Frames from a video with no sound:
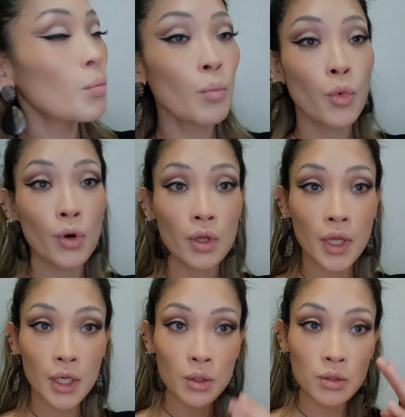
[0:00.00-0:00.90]
more
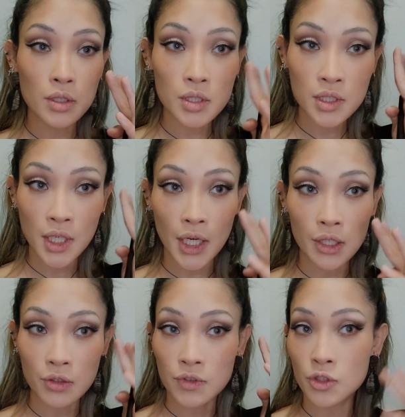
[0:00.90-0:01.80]
like on the side
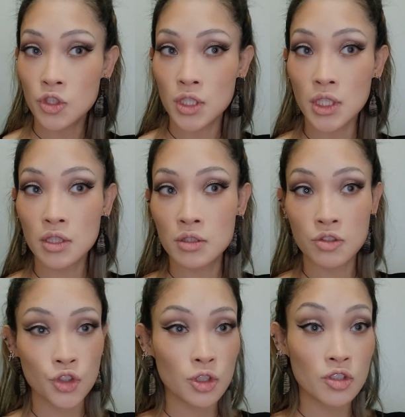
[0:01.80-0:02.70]
of her cheeks,
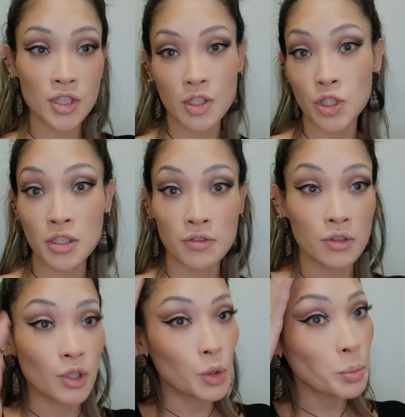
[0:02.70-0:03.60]
just like Jennifer
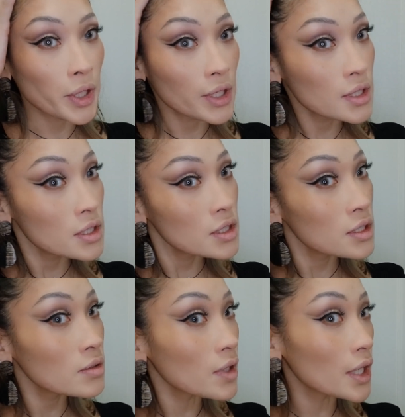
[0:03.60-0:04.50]
Lopez,
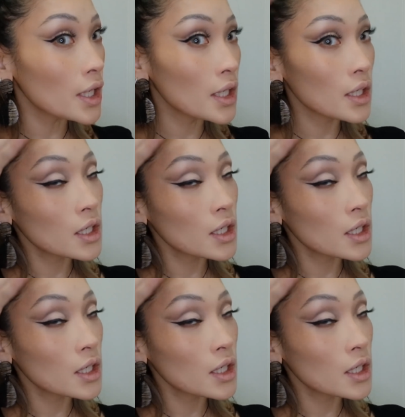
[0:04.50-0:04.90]
right?